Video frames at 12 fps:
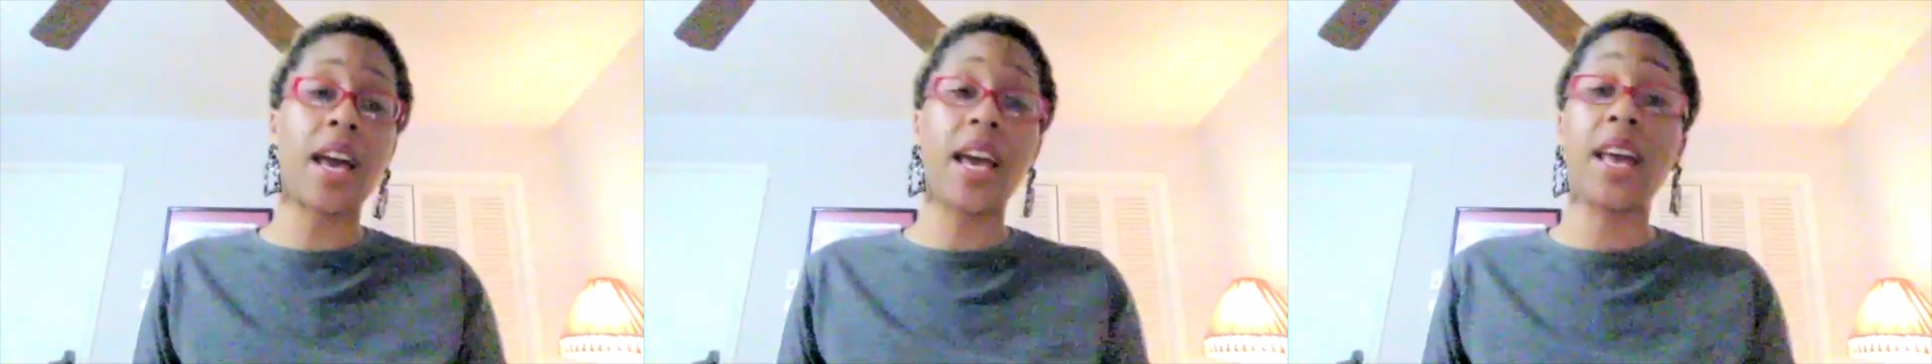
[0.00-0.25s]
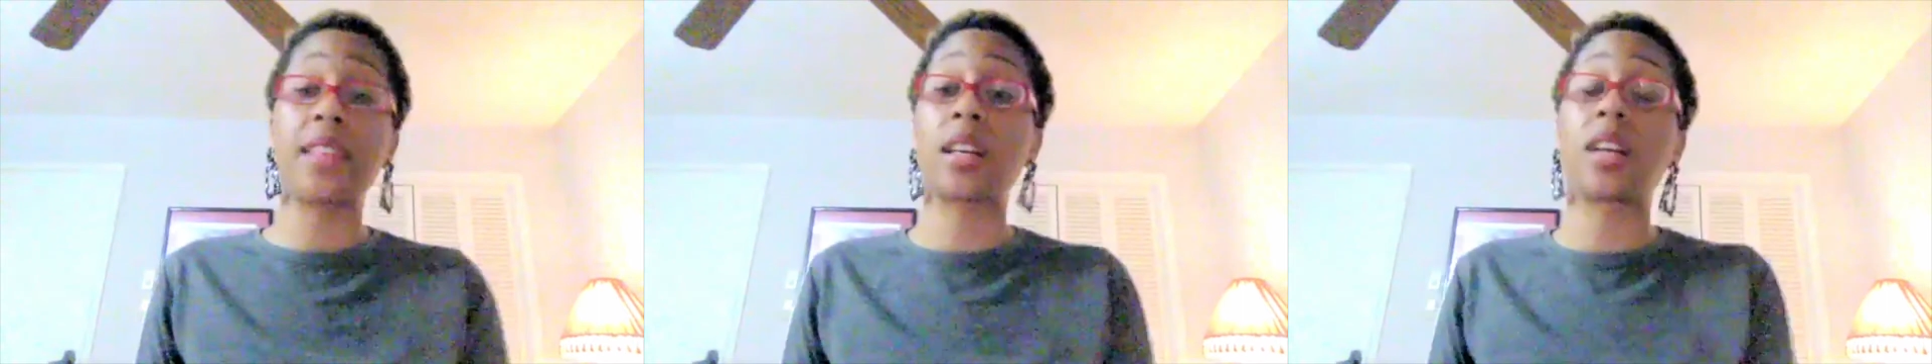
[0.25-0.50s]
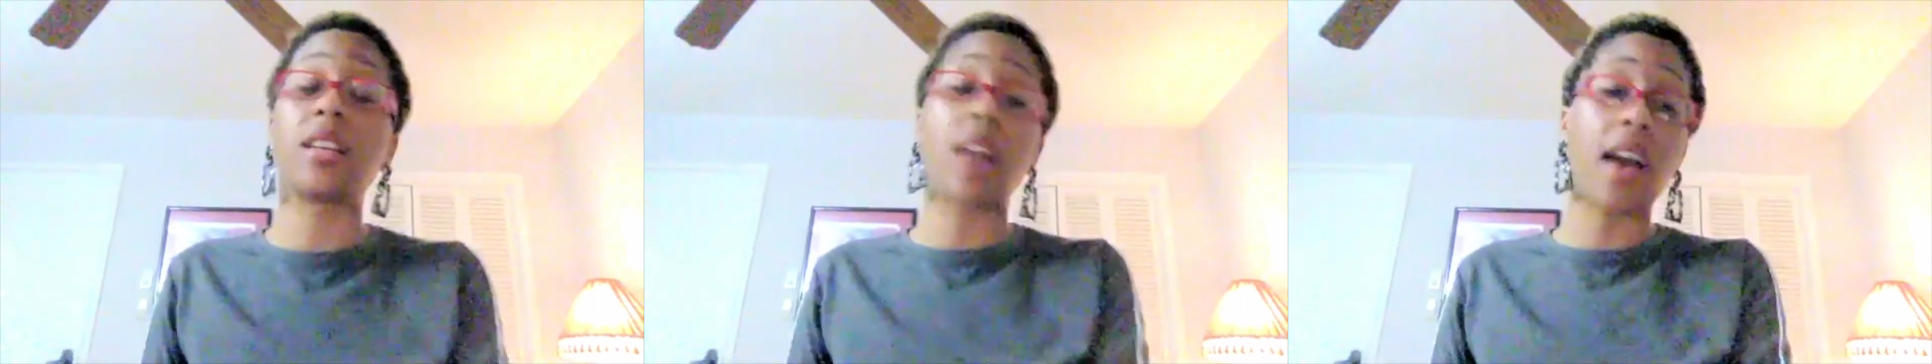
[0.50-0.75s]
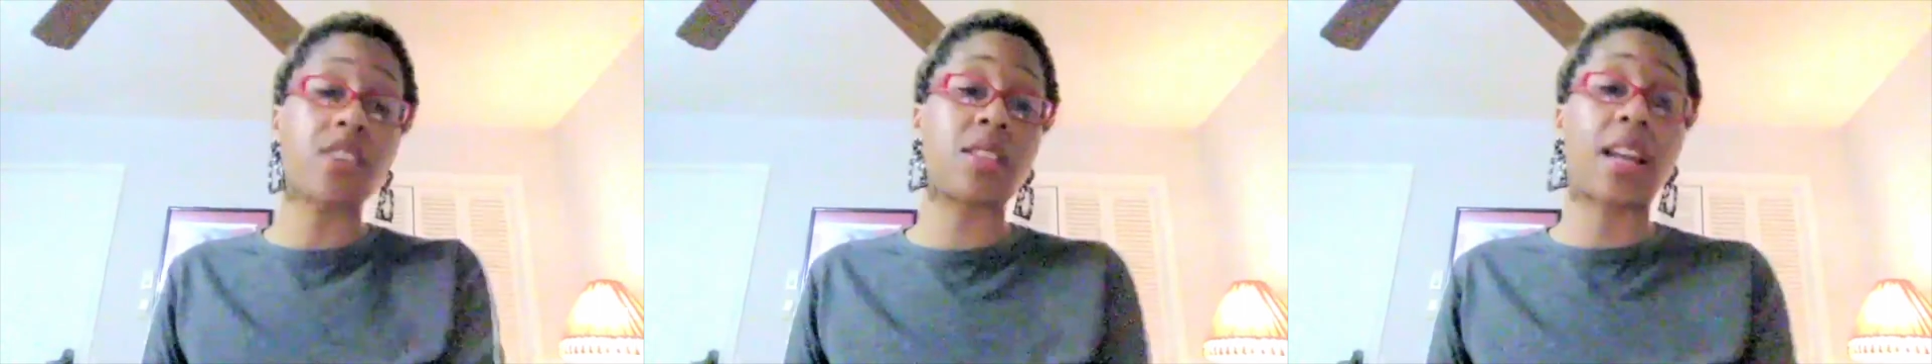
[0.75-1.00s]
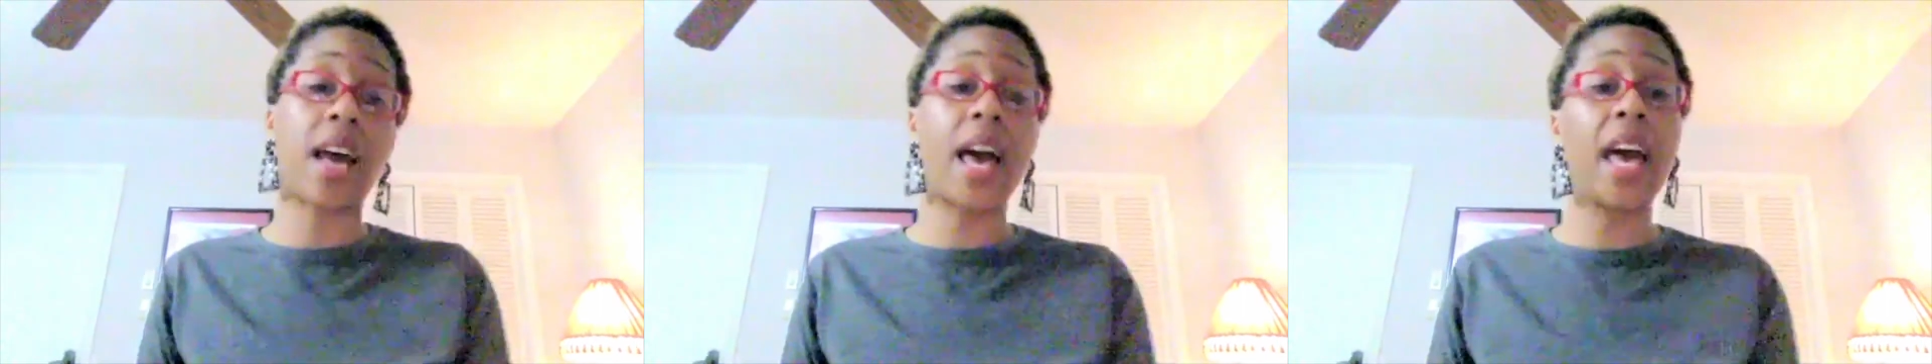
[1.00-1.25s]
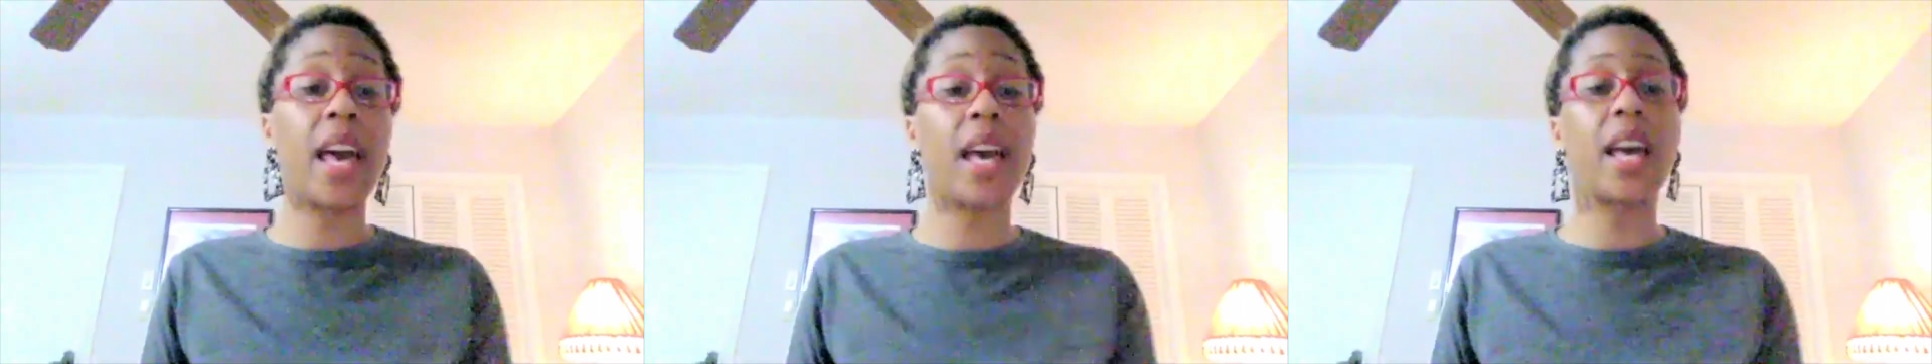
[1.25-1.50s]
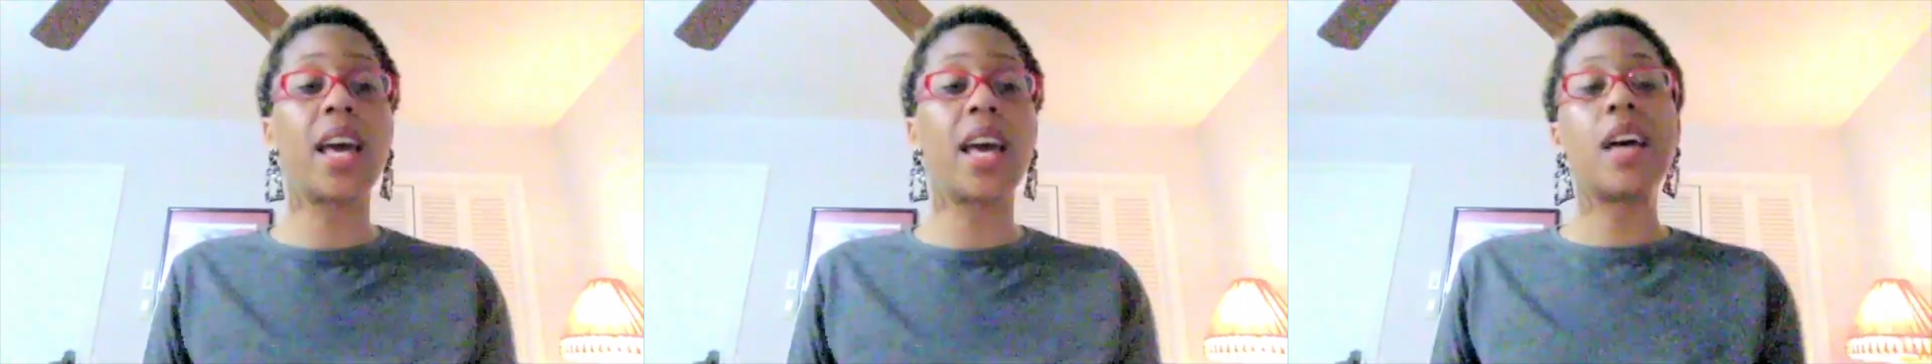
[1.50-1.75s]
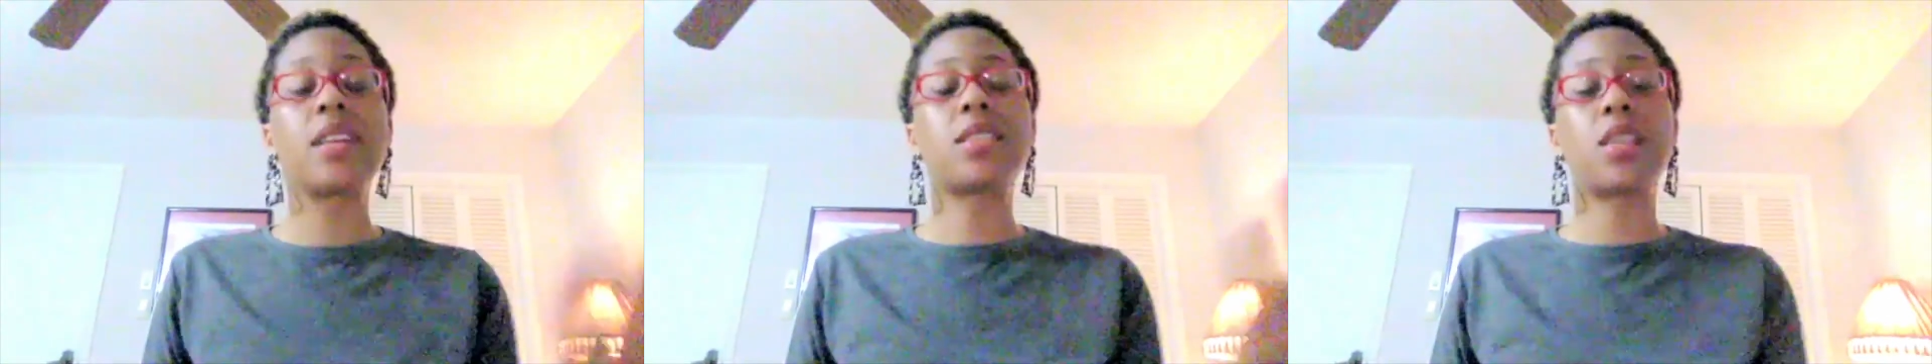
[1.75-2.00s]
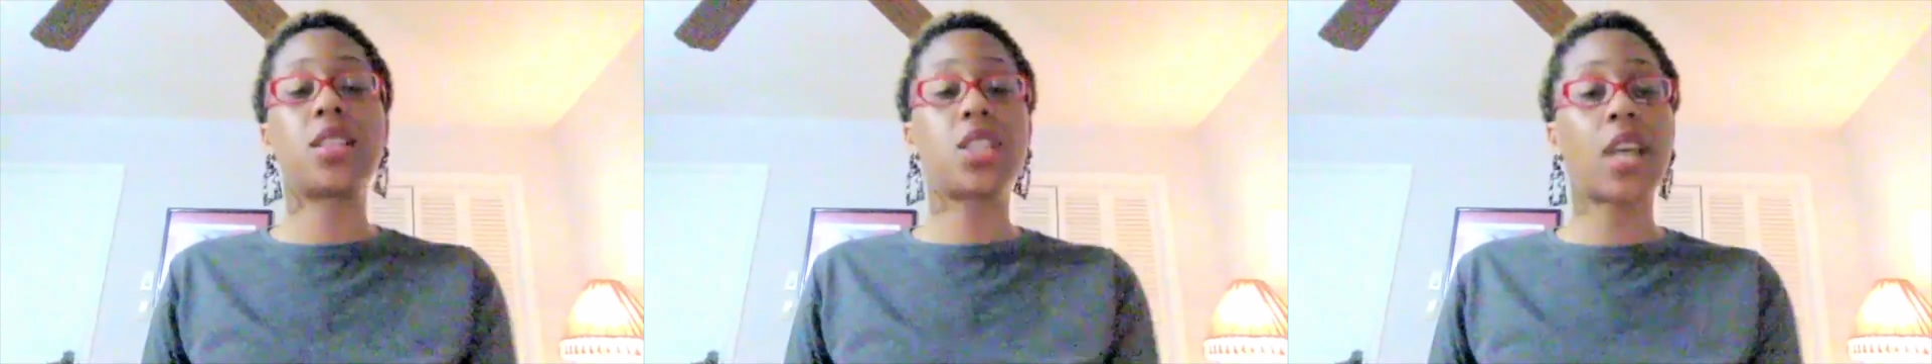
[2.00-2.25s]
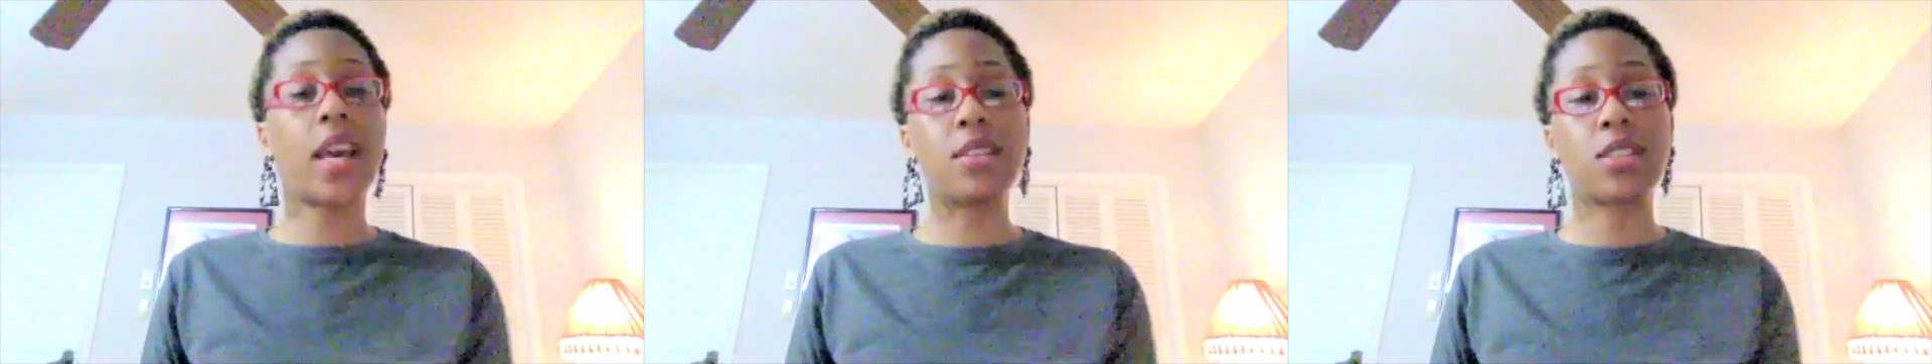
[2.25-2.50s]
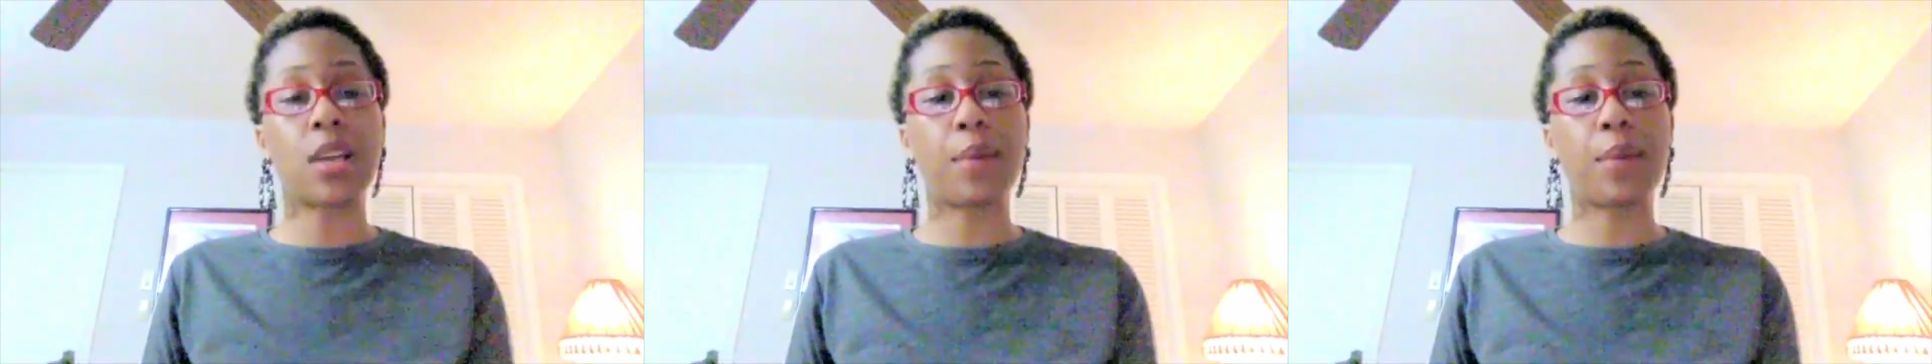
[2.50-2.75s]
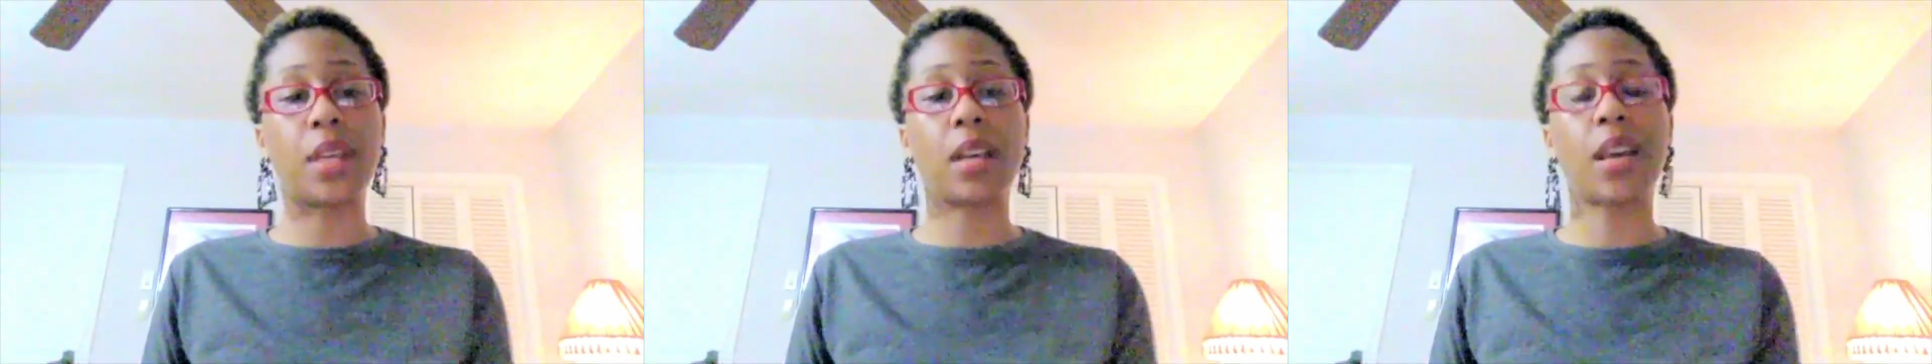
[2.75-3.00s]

the connections that I had to change something,